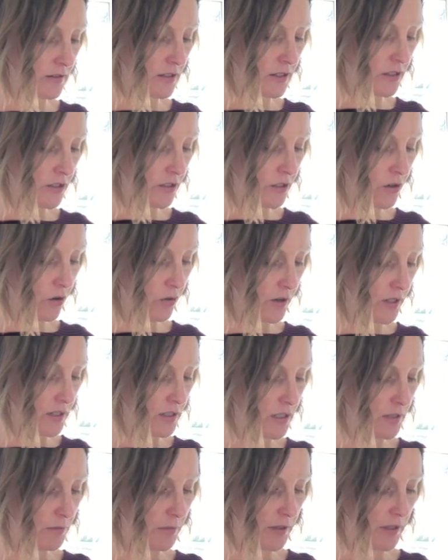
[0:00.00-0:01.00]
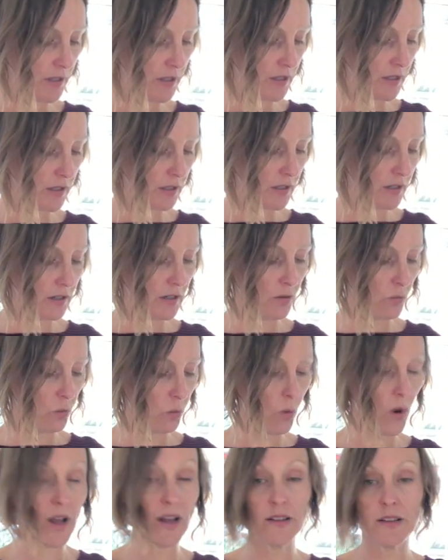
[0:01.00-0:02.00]
you're going to put
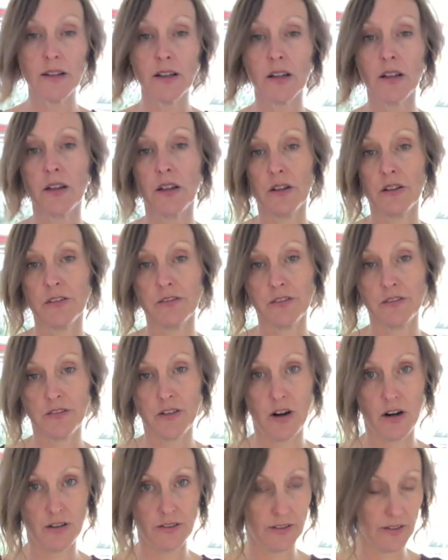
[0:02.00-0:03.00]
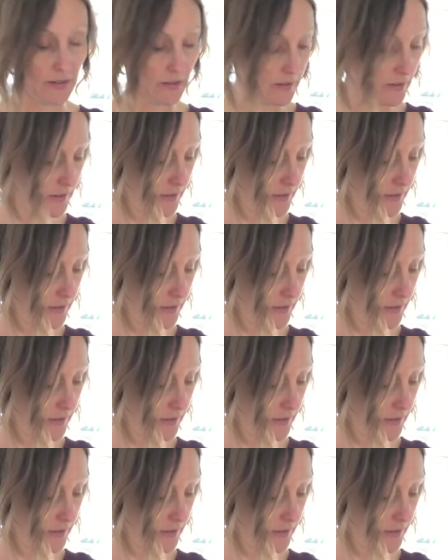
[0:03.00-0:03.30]
1 clove of garlic.